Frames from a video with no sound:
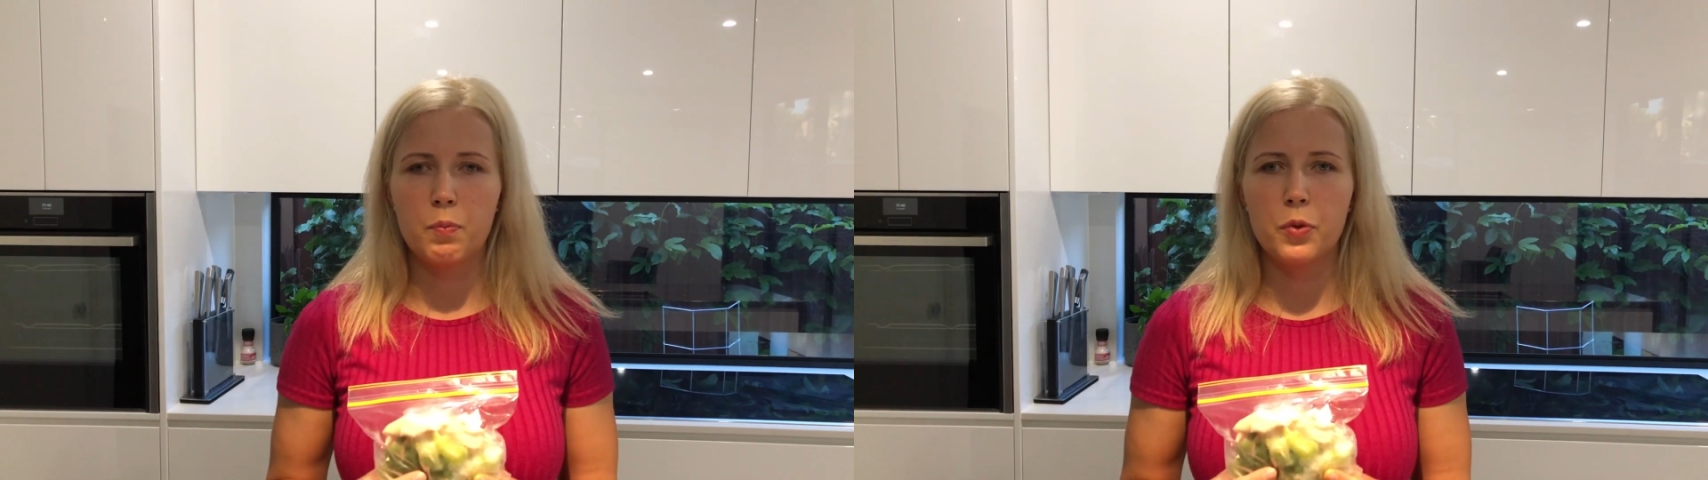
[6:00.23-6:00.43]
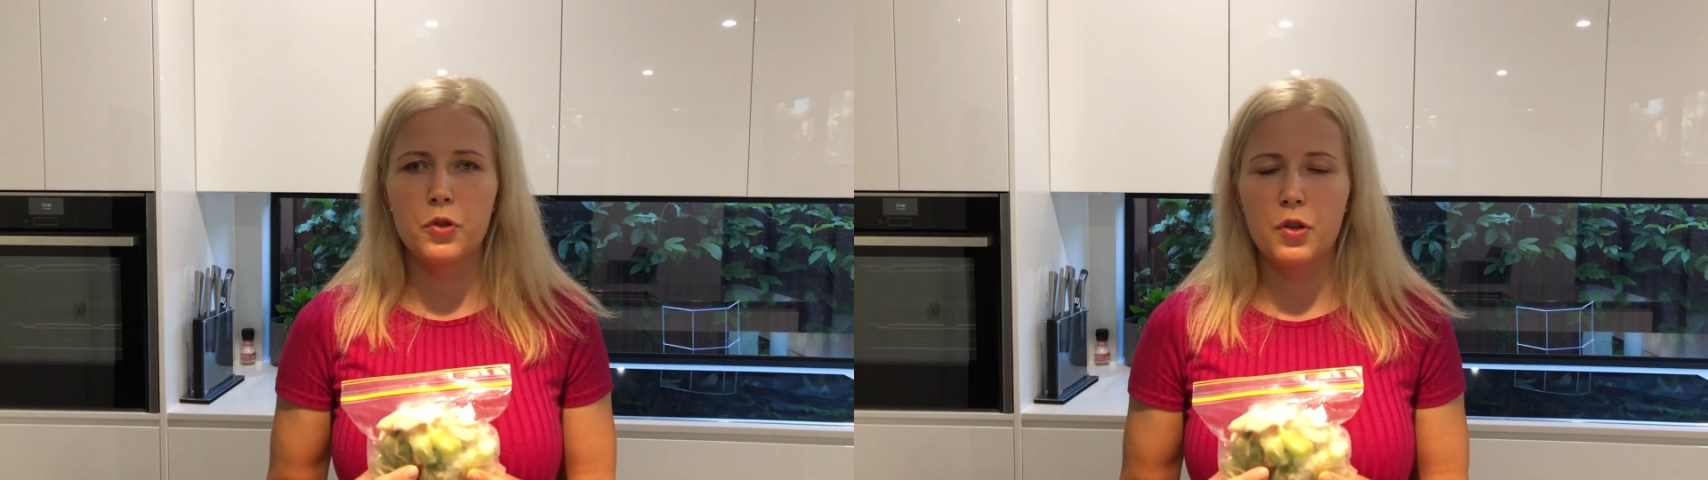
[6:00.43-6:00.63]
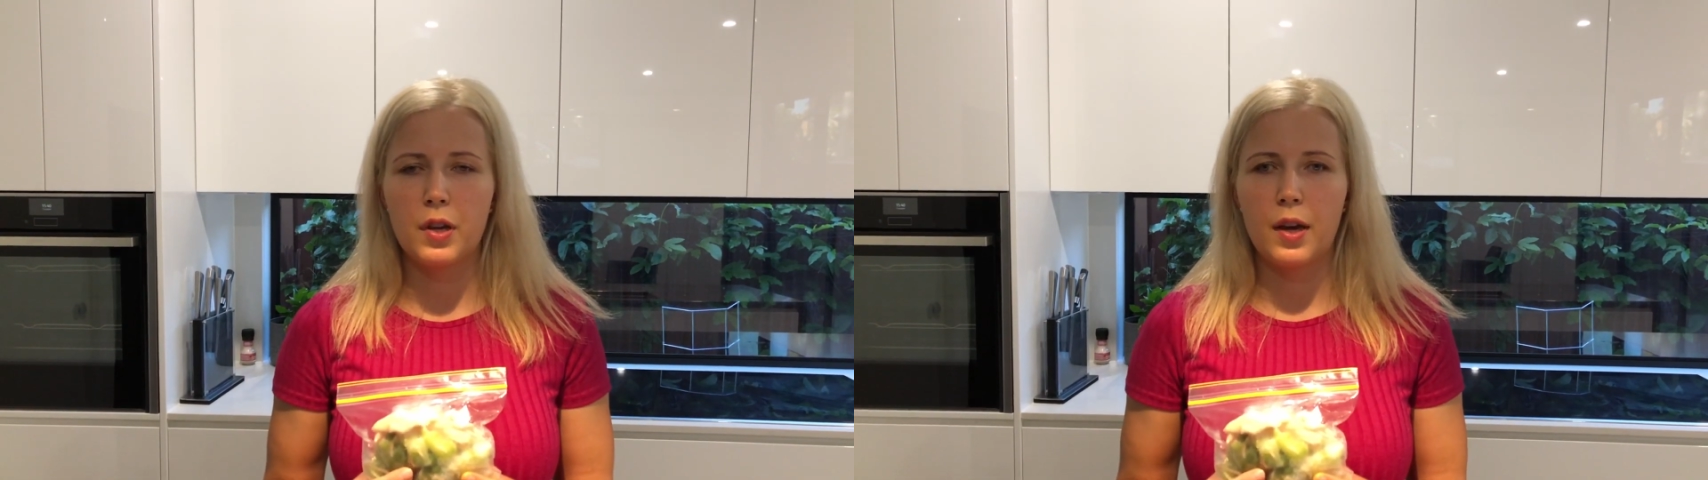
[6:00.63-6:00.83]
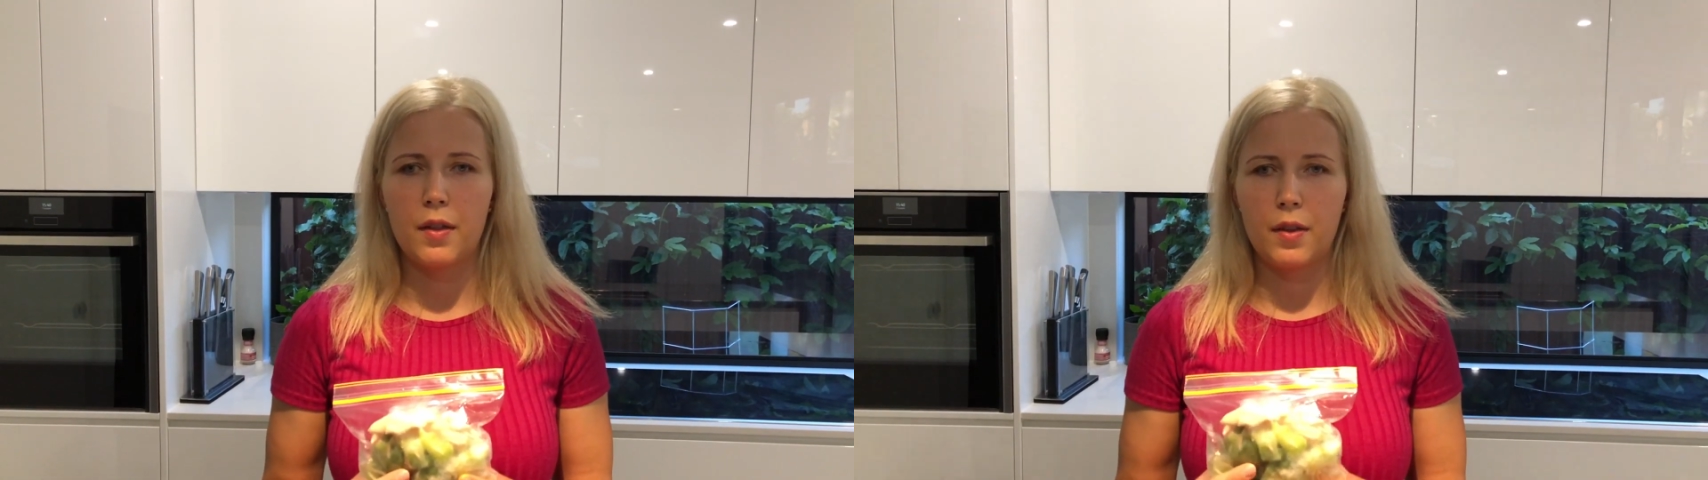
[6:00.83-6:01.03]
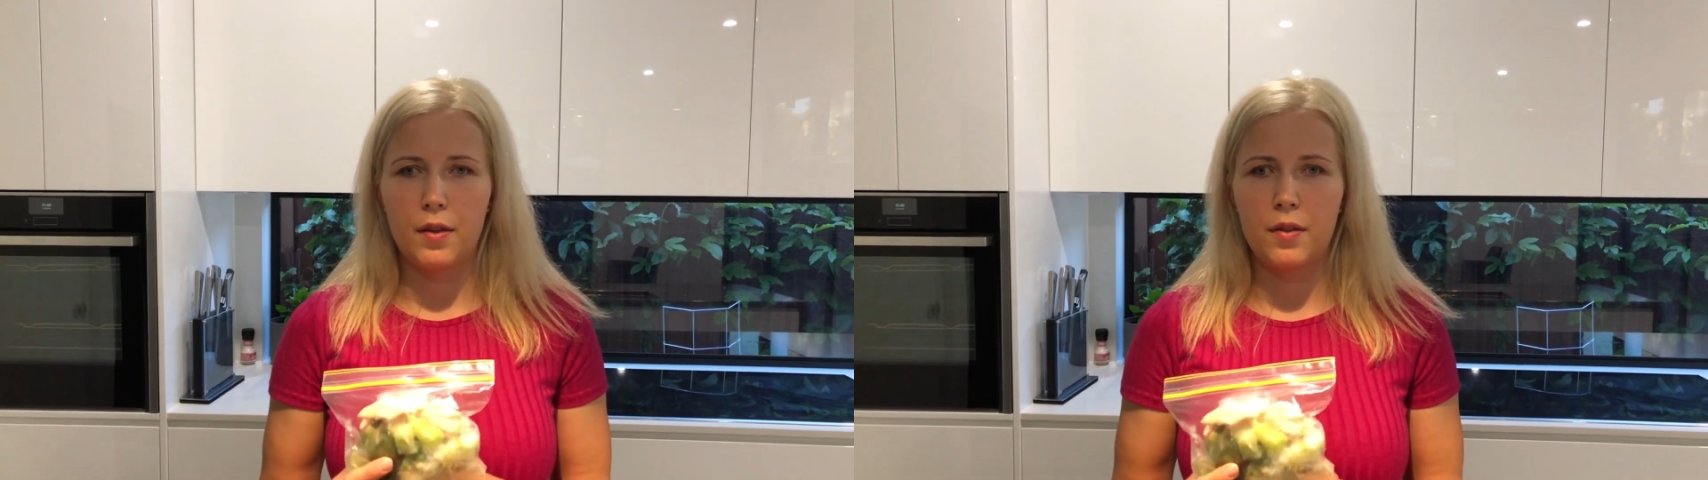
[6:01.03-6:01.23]
put
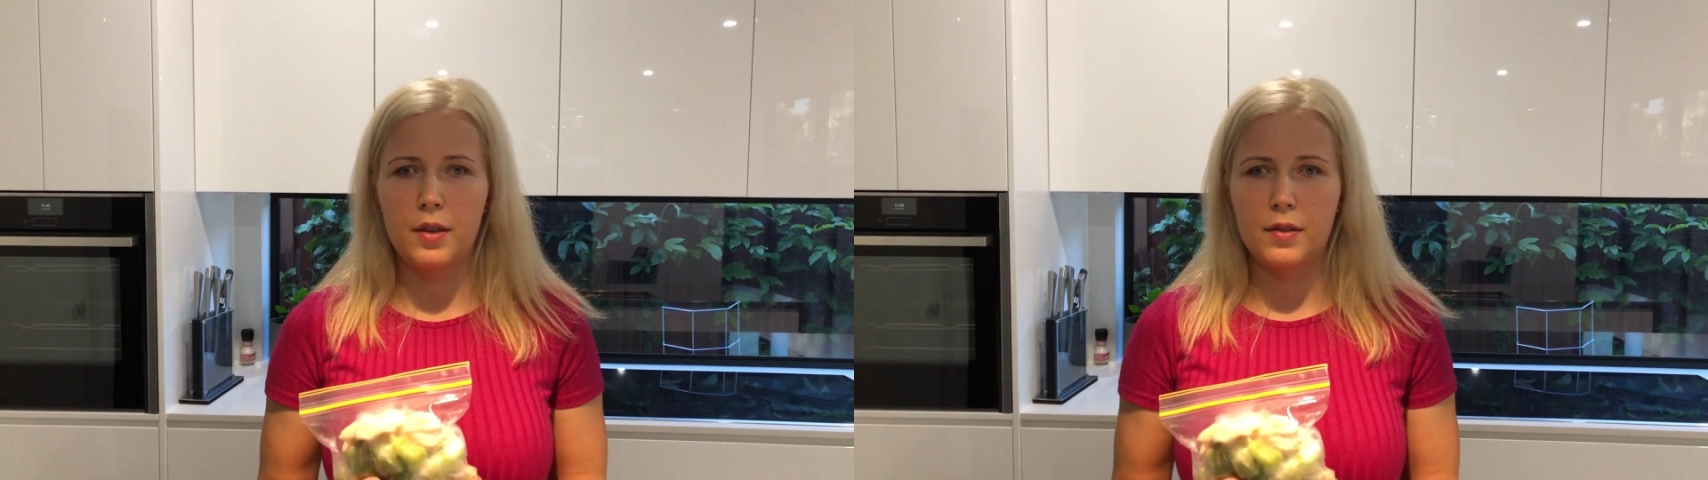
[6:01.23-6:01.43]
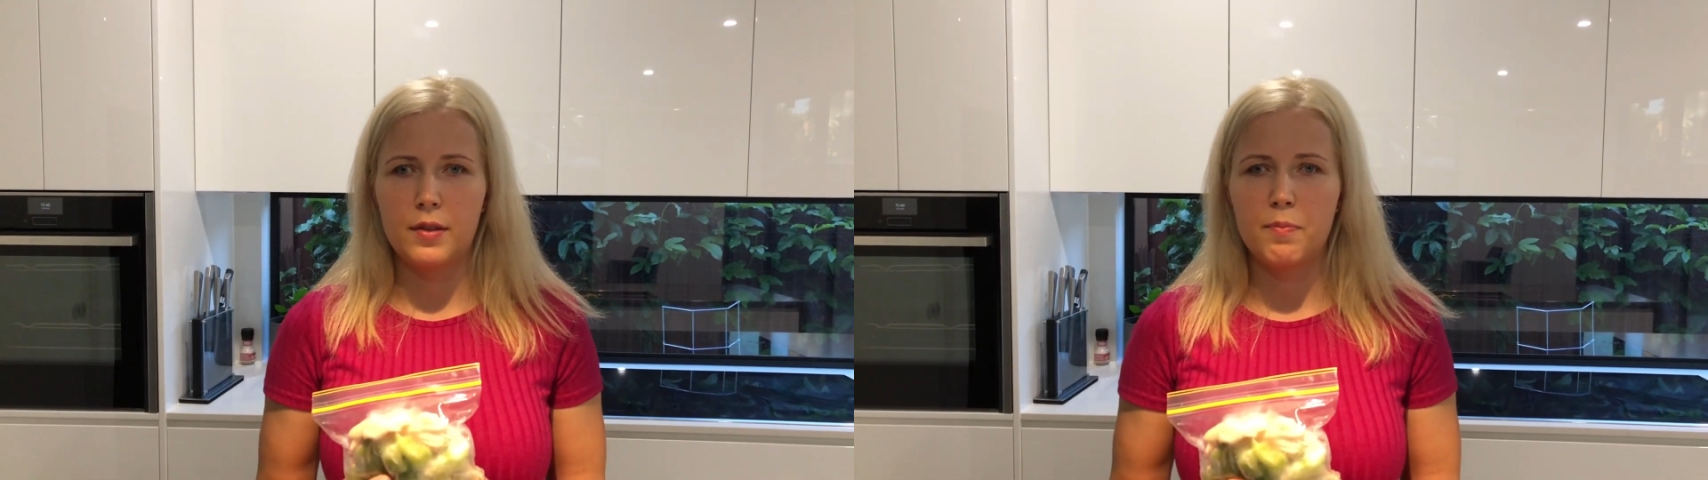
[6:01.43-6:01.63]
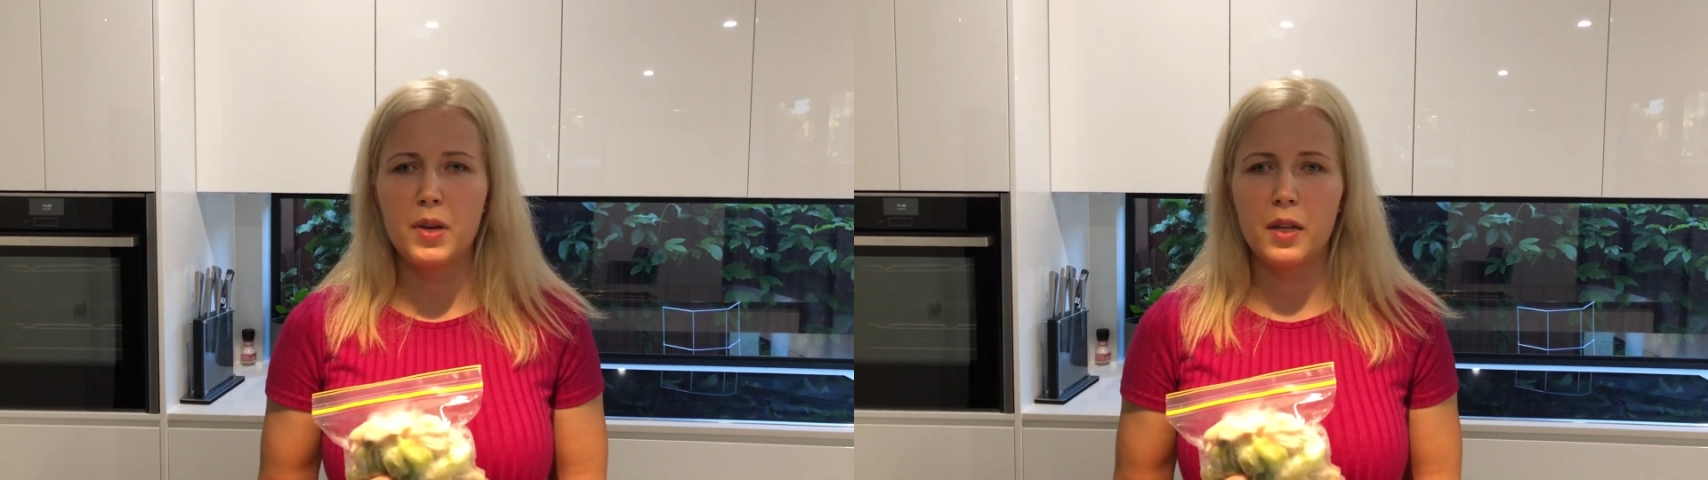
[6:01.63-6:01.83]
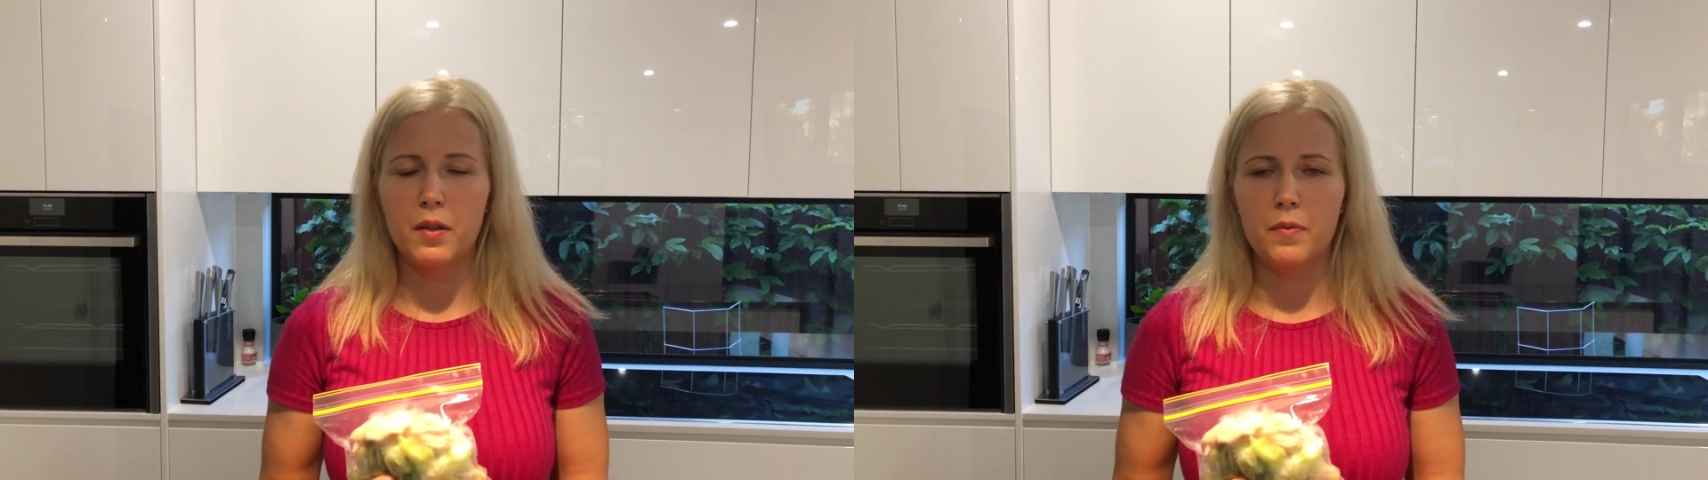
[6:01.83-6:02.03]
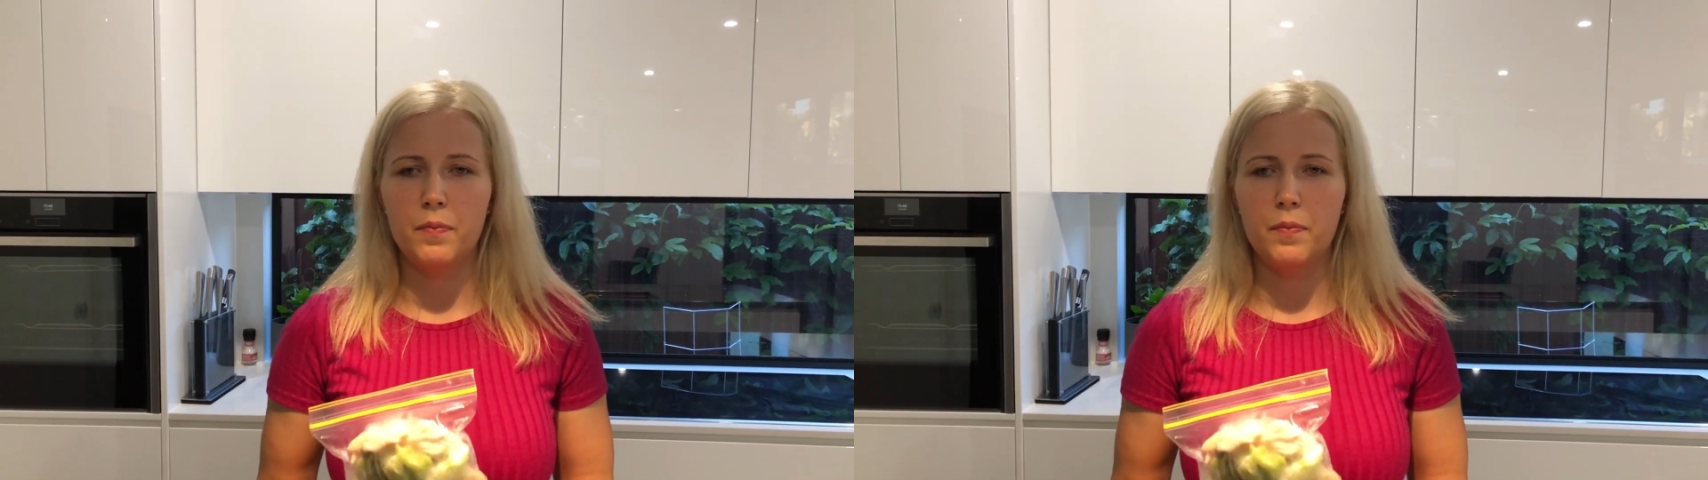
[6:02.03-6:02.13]
together this meal.